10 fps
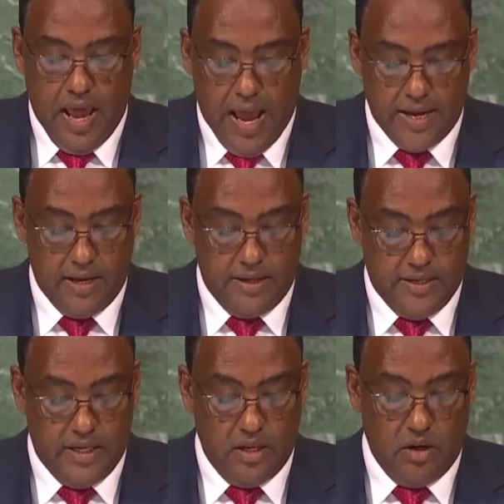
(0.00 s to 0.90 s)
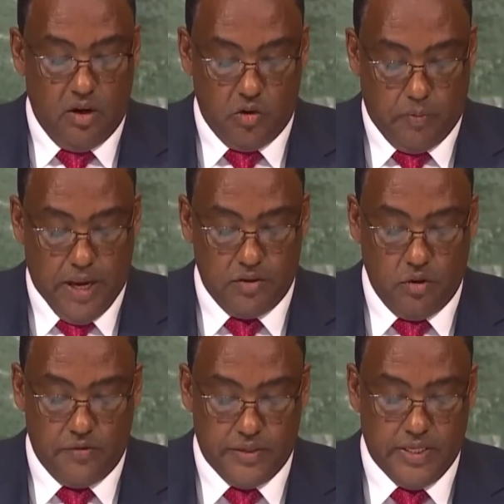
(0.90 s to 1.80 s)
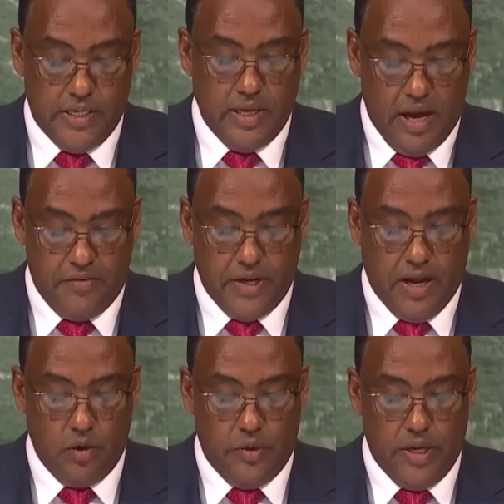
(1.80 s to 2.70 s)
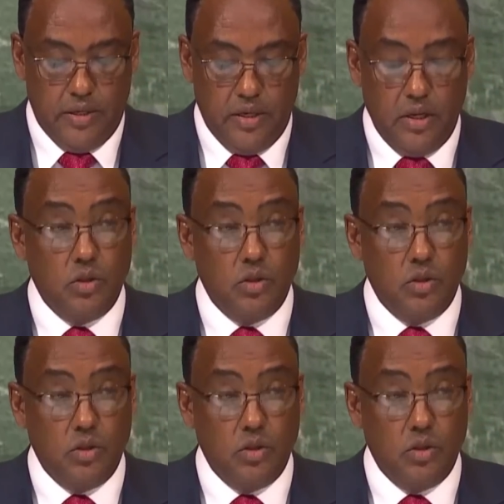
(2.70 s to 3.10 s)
under the auspices of the African Union